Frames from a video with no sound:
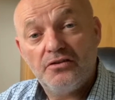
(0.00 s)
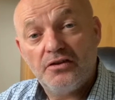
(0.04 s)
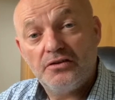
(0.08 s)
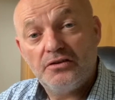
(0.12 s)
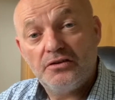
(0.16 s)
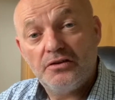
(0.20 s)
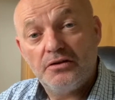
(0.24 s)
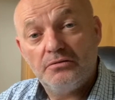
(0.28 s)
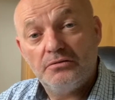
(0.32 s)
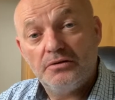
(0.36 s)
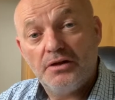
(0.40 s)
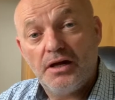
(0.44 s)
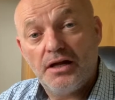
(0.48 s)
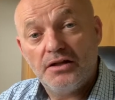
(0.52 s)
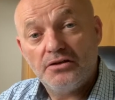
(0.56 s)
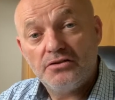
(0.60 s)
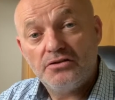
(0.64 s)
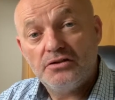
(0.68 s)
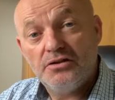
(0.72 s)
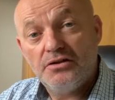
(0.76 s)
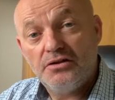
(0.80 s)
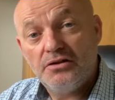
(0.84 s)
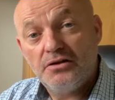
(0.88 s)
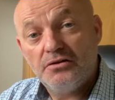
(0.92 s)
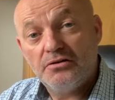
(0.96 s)
I don't
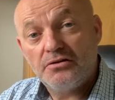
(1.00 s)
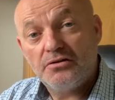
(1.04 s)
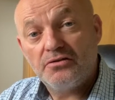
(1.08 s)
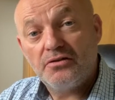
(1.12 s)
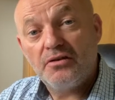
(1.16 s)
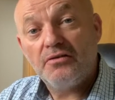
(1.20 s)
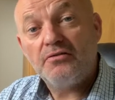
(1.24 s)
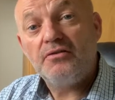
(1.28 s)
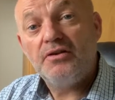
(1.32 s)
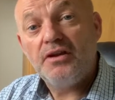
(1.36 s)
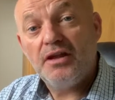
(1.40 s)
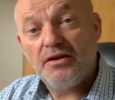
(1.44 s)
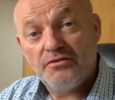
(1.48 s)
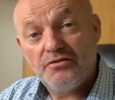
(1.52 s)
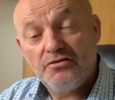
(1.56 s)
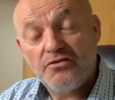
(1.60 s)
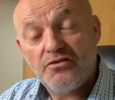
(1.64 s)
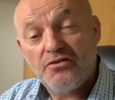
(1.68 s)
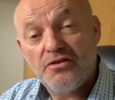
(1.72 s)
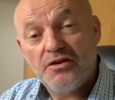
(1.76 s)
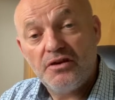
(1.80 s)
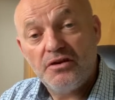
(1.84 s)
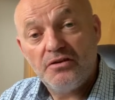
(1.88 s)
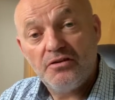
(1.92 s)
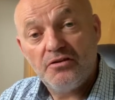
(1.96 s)
actually know because I've never
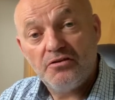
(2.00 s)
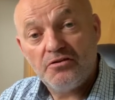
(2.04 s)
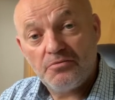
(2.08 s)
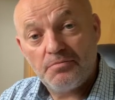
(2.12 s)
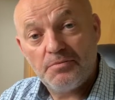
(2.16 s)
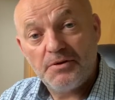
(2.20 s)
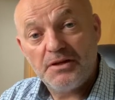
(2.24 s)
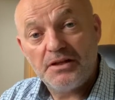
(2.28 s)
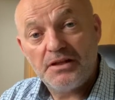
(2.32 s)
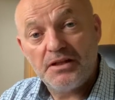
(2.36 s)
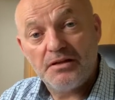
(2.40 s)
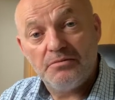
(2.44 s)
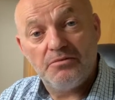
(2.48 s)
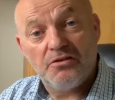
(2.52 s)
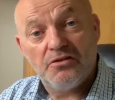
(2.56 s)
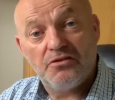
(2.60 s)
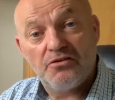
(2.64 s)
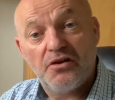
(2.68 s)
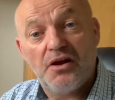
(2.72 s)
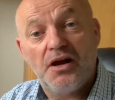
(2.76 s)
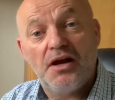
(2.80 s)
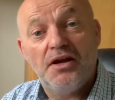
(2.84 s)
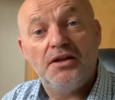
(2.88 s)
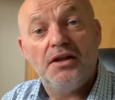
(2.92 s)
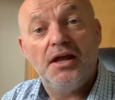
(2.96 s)
seen a speed limit
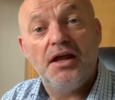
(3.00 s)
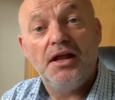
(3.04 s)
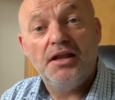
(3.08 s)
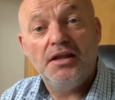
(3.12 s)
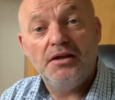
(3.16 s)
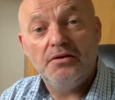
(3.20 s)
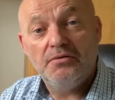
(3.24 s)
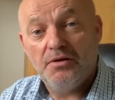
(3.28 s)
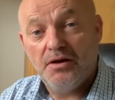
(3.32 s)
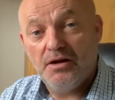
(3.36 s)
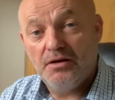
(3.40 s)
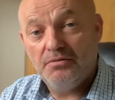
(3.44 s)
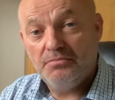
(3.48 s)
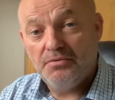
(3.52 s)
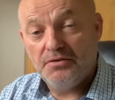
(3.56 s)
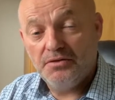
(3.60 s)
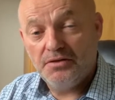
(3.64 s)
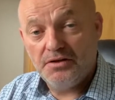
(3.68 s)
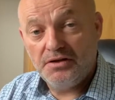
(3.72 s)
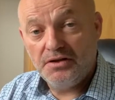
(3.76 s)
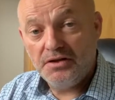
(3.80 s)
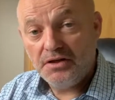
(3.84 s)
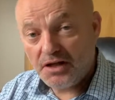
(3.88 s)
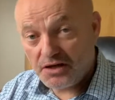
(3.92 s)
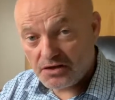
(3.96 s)
sign anywhere, but
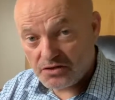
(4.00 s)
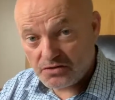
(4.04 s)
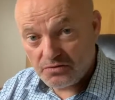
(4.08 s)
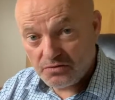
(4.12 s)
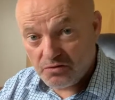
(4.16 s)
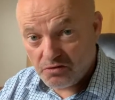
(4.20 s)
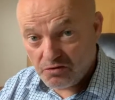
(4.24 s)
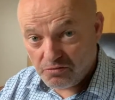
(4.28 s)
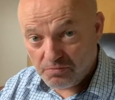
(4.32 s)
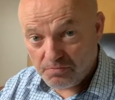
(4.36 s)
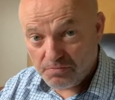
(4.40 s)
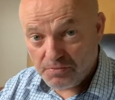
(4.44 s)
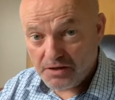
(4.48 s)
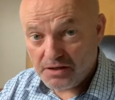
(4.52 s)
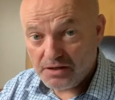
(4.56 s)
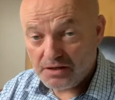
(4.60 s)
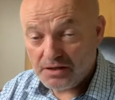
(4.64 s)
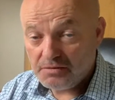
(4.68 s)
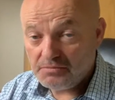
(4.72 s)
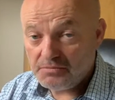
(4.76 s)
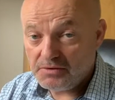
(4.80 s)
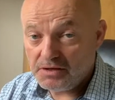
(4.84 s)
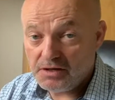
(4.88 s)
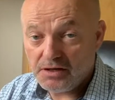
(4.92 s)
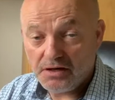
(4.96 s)
the national speed
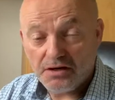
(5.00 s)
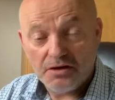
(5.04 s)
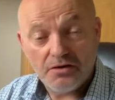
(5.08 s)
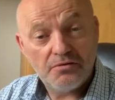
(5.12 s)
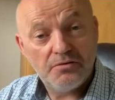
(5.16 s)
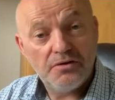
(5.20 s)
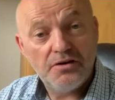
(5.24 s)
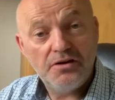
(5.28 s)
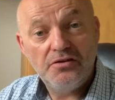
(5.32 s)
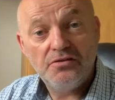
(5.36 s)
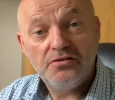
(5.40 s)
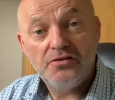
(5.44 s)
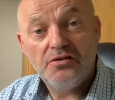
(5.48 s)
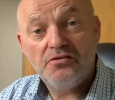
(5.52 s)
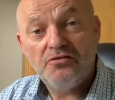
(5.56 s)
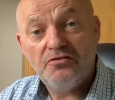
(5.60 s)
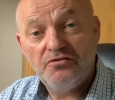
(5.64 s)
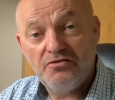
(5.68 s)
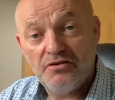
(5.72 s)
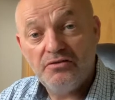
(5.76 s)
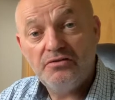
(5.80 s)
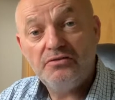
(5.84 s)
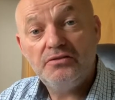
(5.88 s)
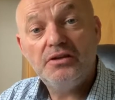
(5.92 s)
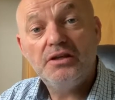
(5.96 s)
limit in Greece is
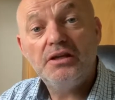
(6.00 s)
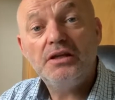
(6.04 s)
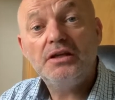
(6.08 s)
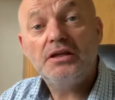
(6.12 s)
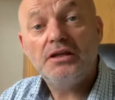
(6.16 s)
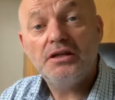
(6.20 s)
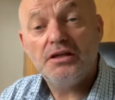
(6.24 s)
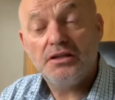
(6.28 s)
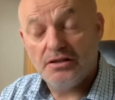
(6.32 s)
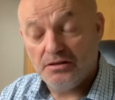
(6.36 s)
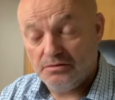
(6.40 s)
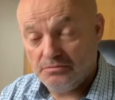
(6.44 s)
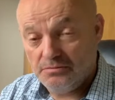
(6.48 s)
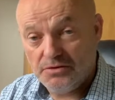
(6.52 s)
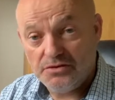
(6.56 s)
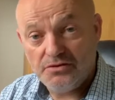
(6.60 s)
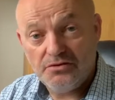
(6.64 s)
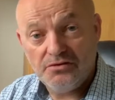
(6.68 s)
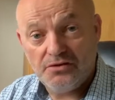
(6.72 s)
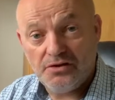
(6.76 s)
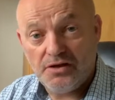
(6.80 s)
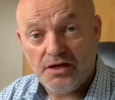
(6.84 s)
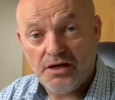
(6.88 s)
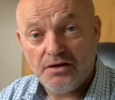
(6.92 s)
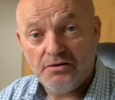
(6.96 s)
50
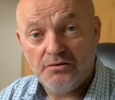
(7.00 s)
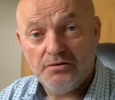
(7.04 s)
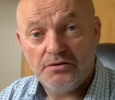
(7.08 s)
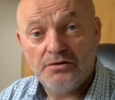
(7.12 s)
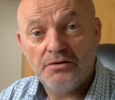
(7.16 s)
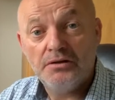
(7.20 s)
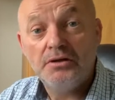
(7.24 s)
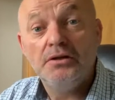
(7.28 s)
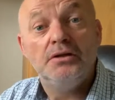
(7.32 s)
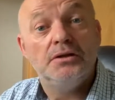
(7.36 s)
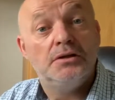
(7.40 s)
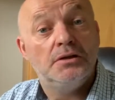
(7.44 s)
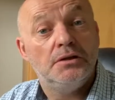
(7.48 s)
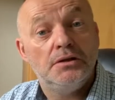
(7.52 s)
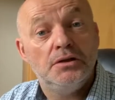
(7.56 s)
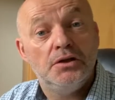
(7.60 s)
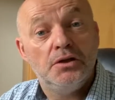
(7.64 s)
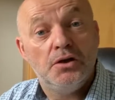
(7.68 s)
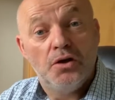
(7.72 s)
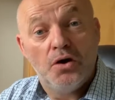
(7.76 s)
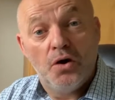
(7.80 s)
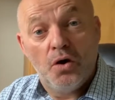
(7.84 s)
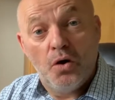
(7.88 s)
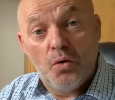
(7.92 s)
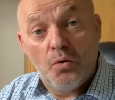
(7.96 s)
kilometres an hour.
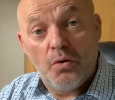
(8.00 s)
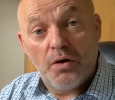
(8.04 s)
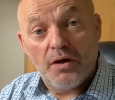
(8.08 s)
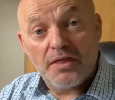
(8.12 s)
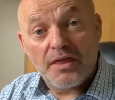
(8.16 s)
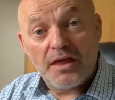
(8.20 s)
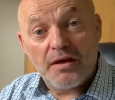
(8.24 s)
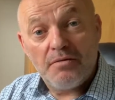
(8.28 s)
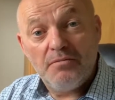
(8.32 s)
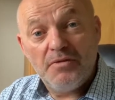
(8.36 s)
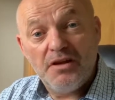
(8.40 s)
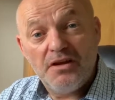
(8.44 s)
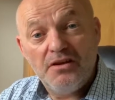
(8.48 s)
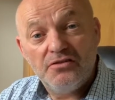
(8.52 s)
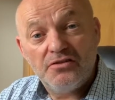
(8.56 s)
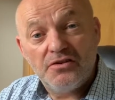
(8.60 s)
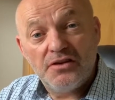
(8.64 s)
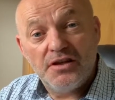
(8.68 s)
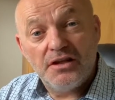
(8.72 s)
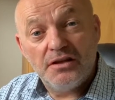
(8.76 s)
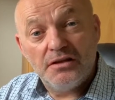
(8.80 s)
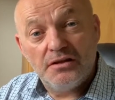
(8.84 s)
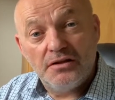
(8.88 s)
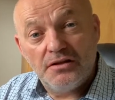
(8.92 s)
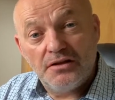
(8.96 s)
What that means in
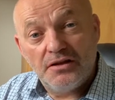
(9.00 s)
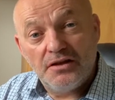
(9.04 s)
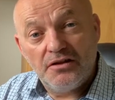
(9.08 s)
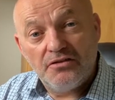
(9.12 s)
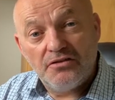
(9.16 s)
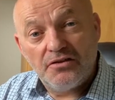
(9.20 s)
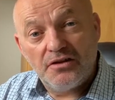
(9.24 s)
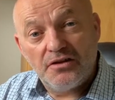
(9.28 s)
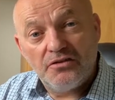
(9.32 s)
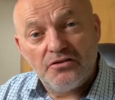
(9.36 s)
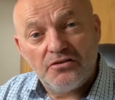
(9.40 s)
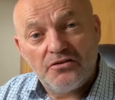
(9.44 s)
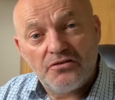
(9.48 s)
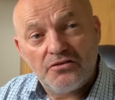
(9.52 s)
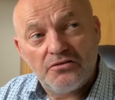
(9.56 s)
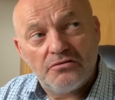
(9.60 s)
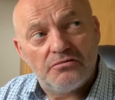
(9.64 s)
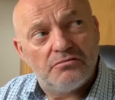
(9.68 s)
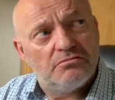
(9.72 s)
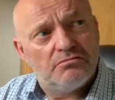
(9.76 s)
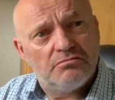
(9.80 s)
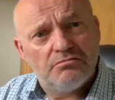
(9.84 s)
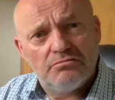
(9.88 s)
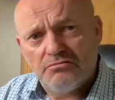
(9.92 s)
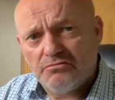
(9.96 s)
England is it's
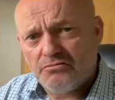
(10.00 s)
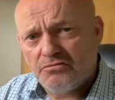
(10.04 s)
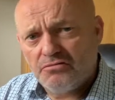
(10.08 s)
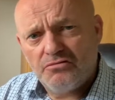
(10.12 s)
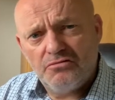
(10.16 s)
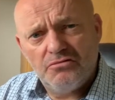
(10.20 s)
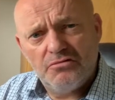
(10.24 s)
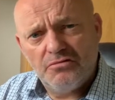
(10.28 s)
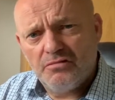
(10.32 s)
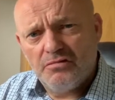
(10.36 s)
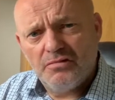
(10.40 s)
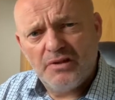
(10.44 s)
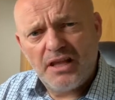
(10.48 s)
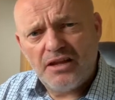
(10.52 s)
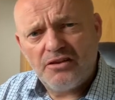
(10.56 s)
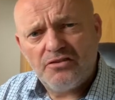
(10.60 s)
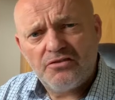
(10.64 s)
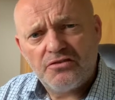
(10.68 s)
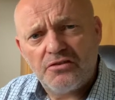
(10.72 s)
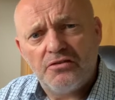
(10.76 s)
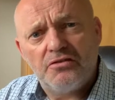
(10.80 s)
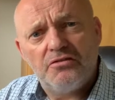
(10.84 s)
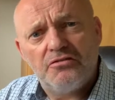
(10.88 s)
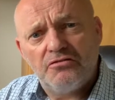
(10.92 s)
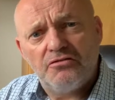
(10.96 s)
less
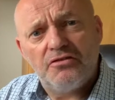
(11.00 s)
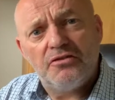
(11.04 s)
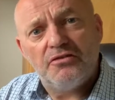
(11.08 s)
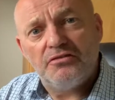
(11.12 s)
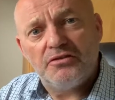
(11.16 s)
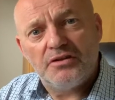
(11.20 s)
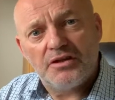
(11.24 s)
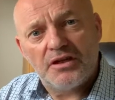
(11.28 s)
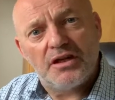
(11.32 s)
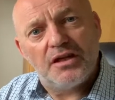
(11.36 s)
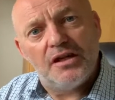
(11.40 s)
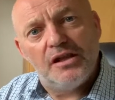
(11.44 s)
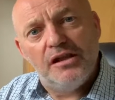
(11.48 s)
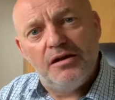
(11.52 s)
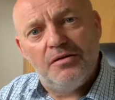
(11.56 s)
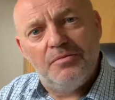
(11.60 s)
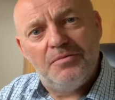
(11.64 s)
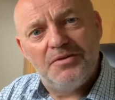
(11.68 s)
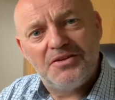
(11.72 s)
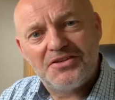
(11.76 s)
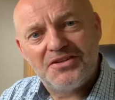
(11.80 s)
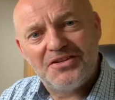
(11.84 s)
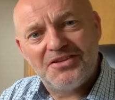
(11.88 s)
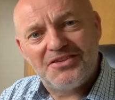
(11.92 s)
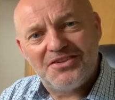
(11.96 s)
than 50
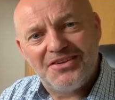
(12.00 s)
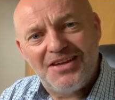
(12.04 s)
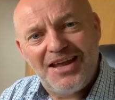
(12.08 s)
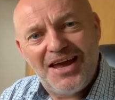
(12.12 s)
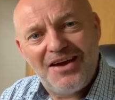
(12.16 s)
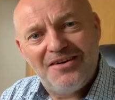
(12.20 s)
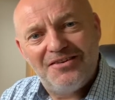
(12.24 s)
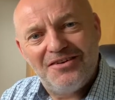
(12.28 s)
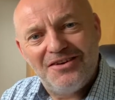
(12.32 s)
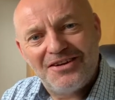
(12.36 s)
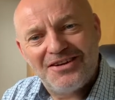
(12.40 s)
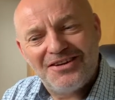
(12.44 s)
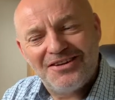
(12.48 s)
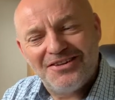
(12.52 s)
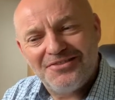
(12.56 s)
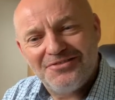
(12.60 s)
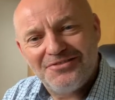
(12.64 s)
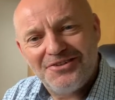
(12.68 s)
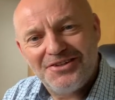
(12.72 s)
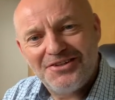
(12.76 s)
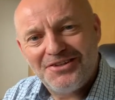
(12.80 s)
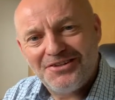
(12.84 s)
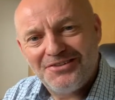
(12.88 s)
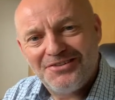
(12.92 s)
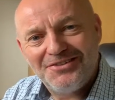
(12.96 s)
kilometres an hour because
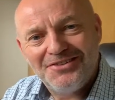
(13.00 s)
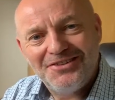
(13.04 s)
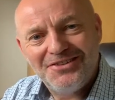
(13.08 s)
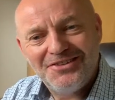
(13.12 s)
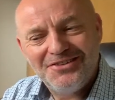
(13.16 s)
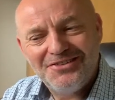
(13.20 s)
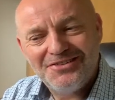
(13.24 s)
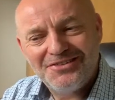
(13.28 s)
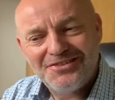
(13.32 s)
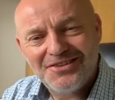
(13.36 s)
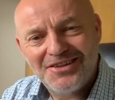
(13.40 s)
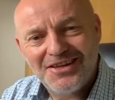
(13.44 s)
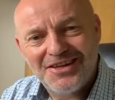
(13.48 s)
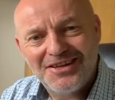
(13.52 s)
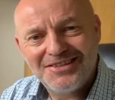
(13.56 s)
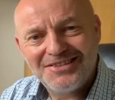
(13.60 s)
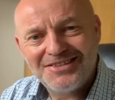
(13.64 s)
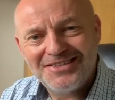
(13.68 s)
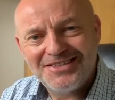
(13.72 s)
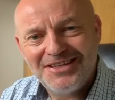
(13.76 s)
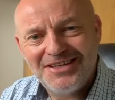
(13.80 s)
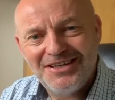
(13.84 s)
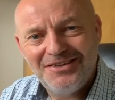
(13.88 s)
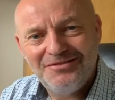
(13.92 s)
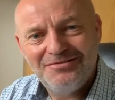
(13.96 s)
we don't use
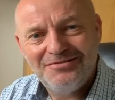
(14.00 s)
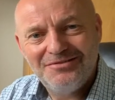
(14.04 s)
that.